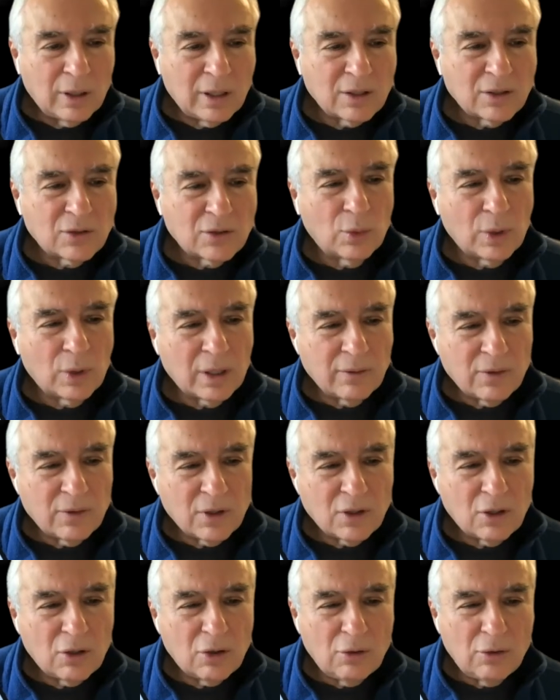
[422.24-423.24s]
is one of the
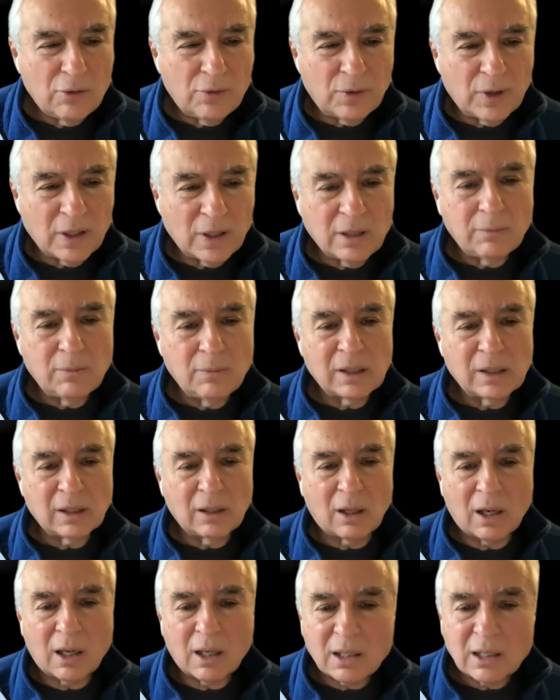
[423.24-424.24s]
two fundamental
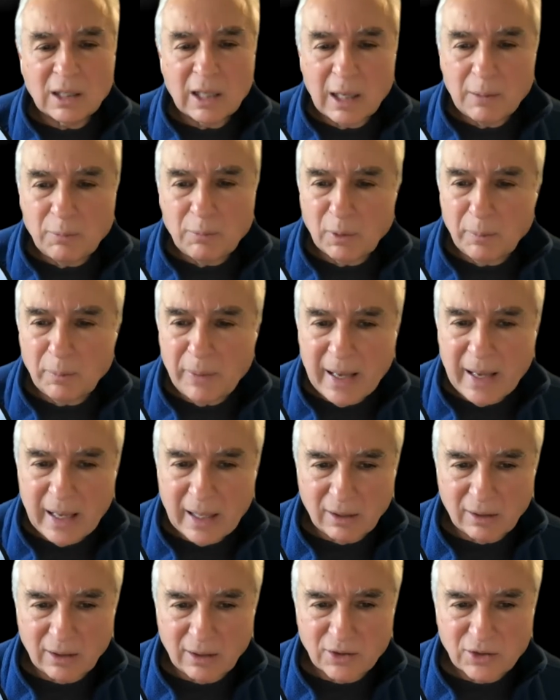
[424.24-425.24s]
archetypal
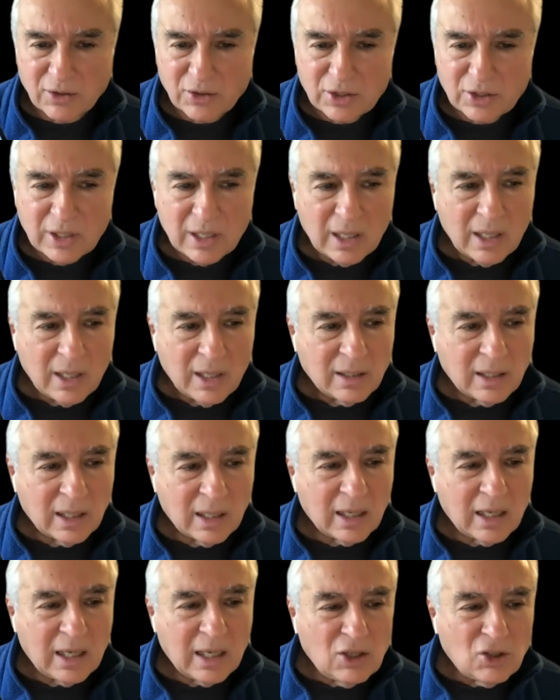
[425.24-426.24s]
patterns
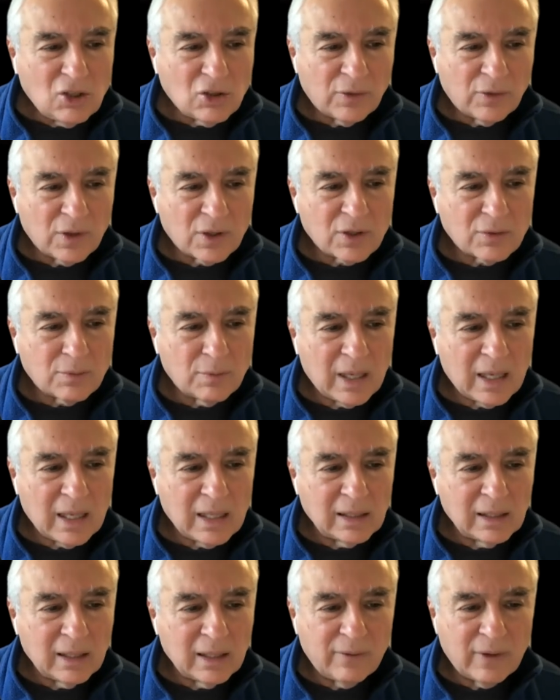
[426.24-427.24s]
that each of us may
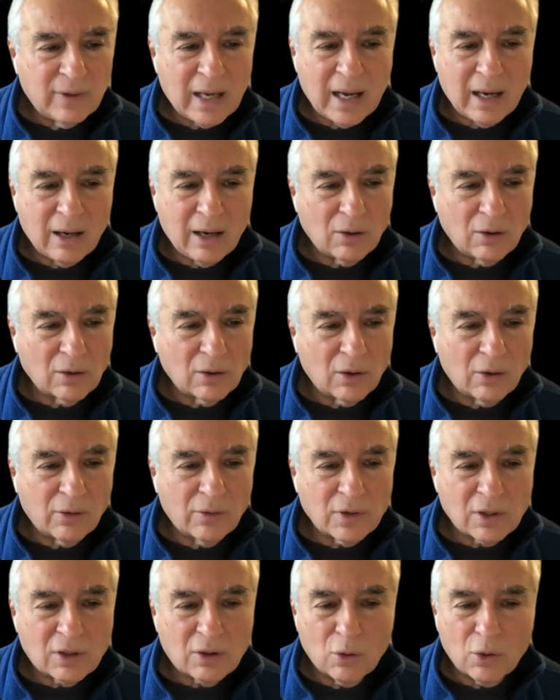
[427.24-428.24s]
live out over
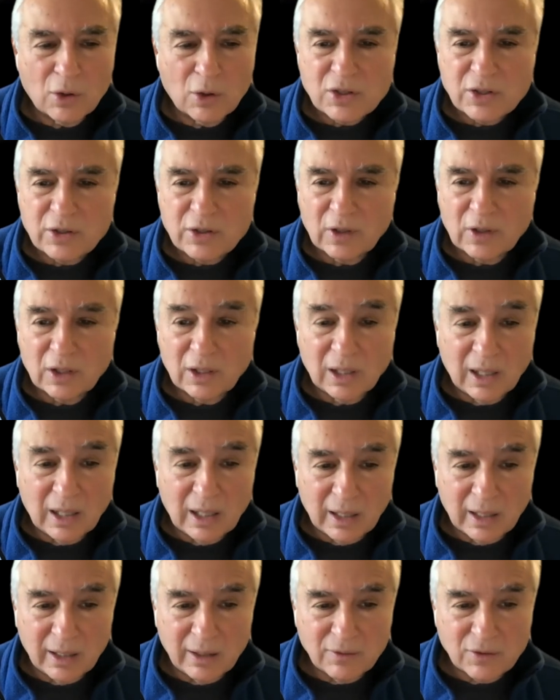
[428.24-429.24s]
the course of our
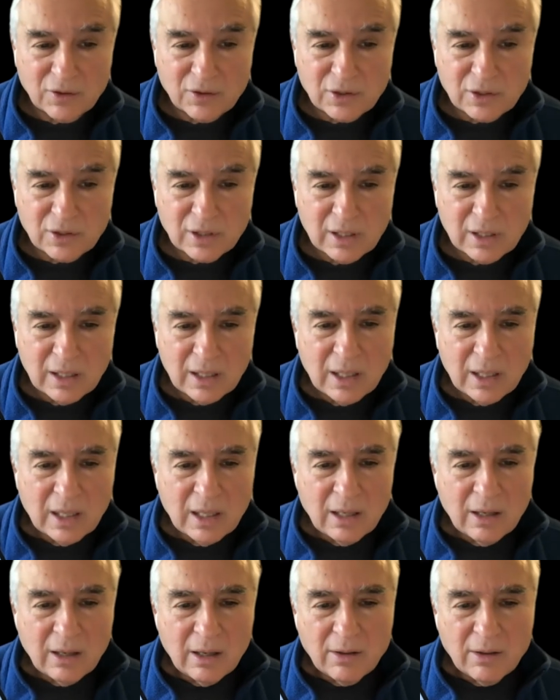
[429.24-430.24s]
lives.
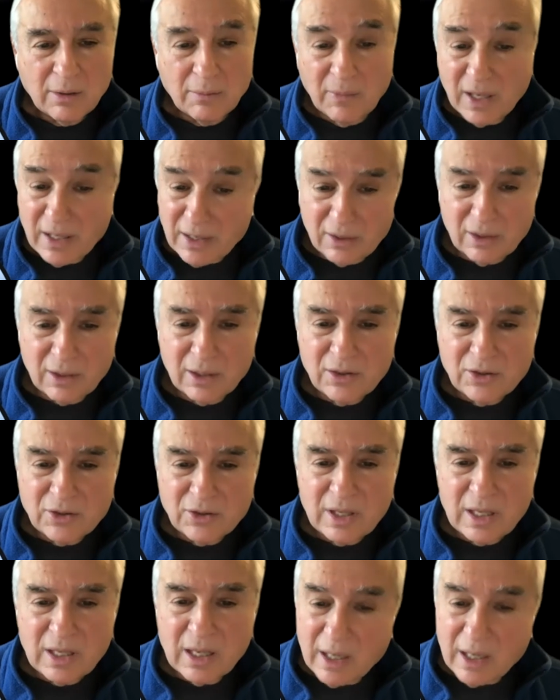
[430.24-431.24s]
The mother is
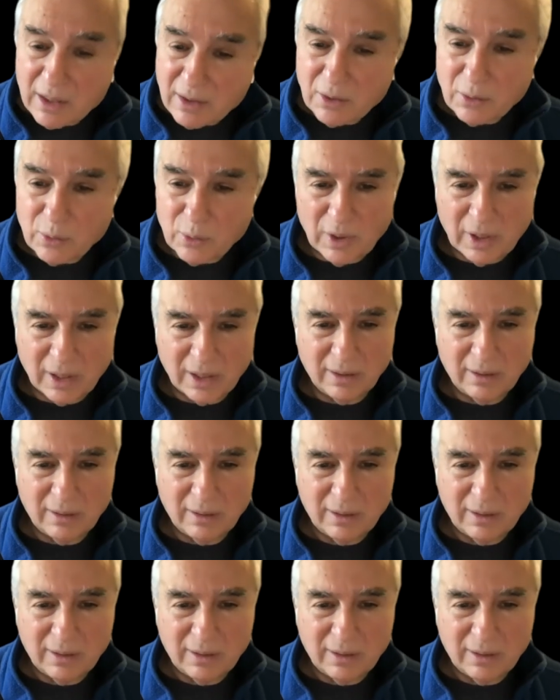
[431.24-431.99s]
the other one.